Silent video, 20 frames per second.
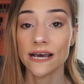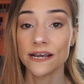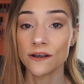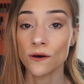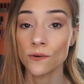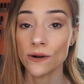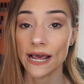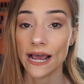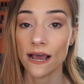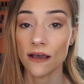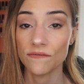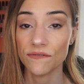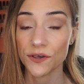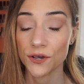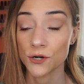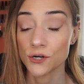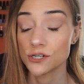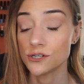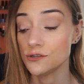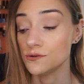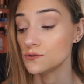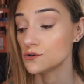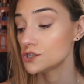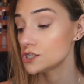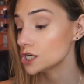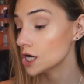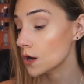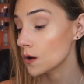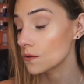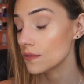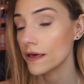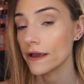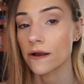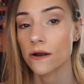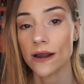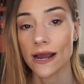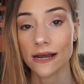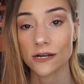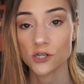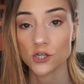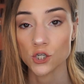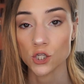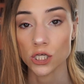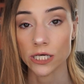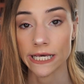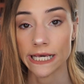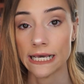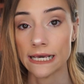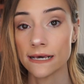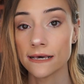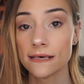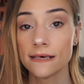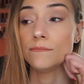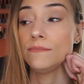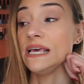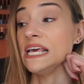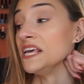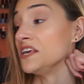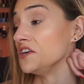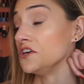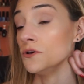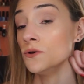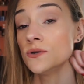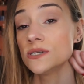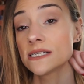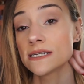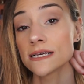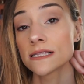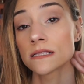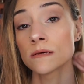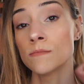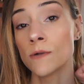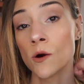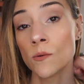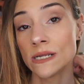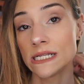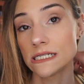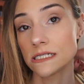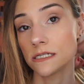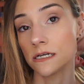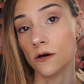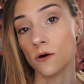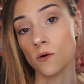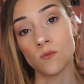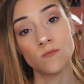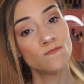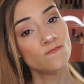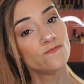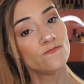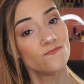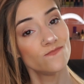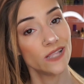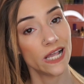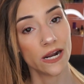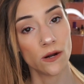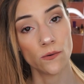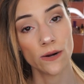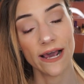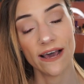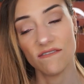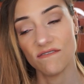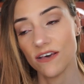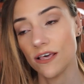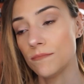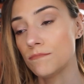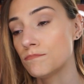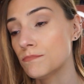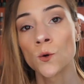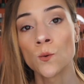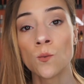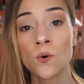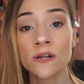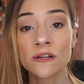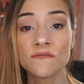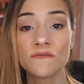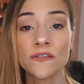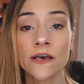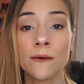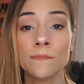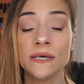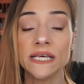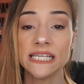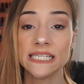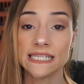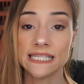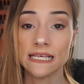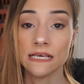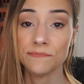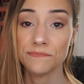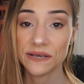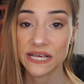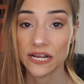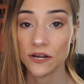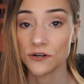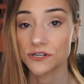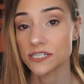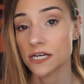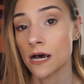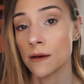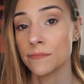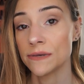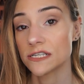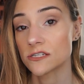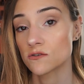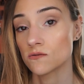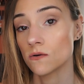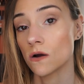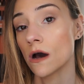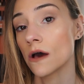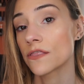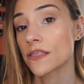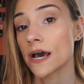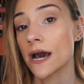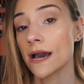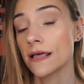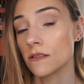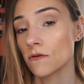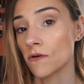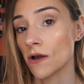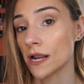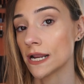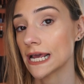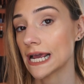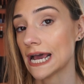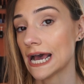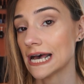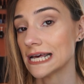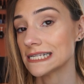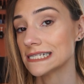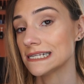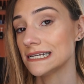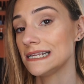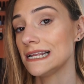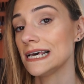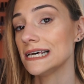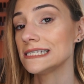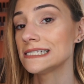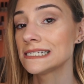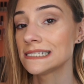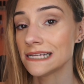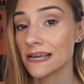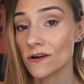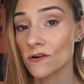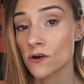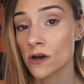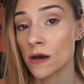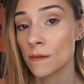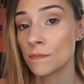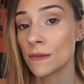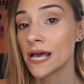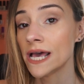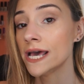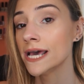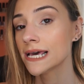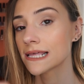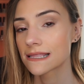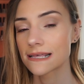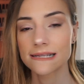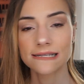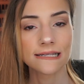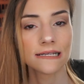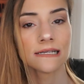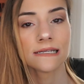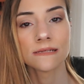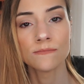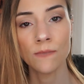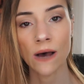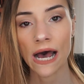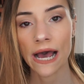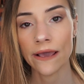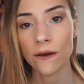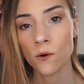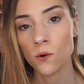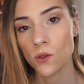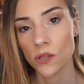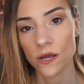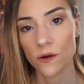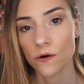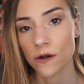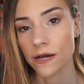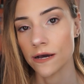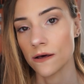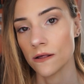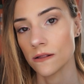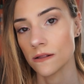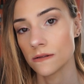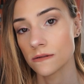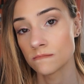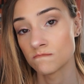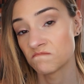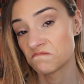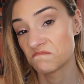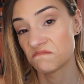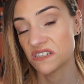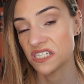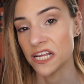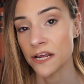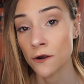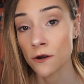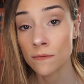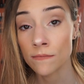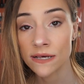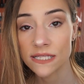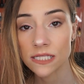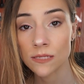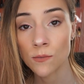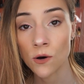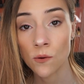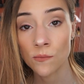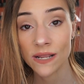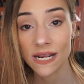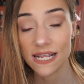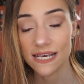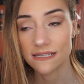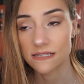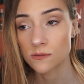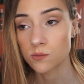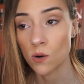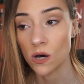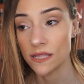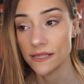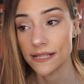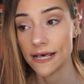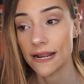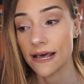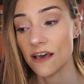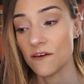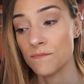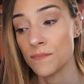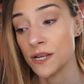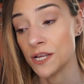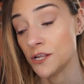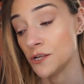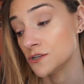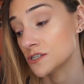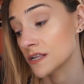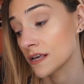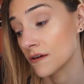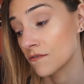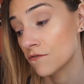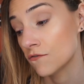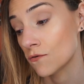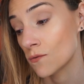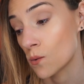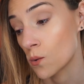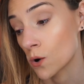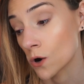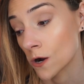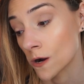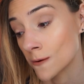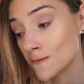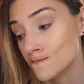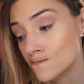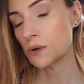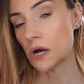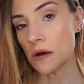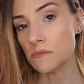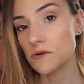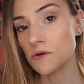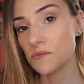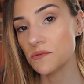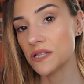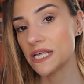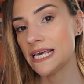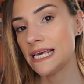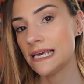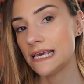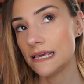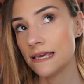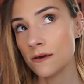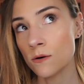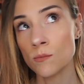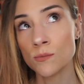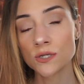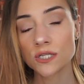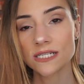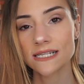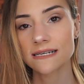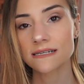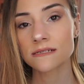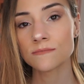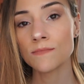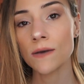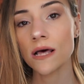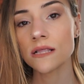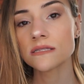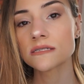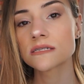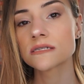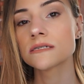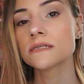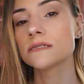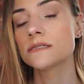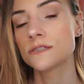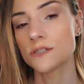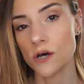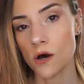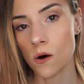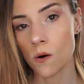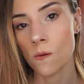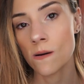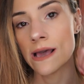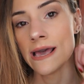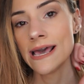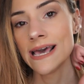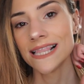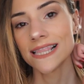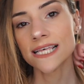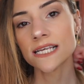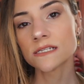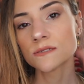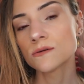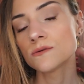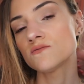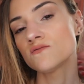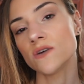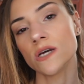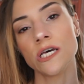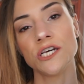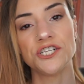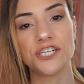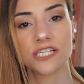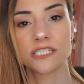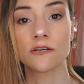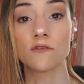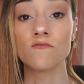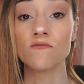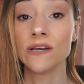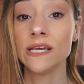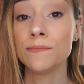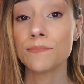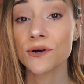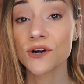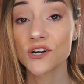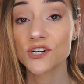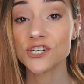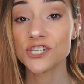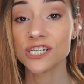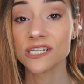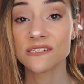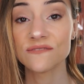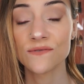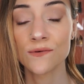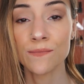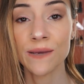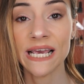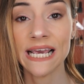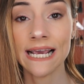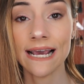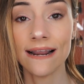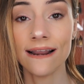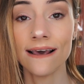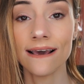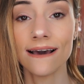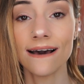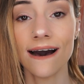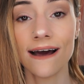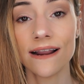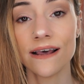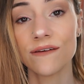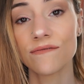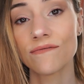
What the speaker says: I don't have here to show. They're actually being used at the moment, so I don't have it. One of them is the Thomas Roth Hyaluronic Acid Serum. This is my holy grail serum at the moment. It's one that I've been using for probably almost 6 months. So this was really just a repurchase for me, and I got it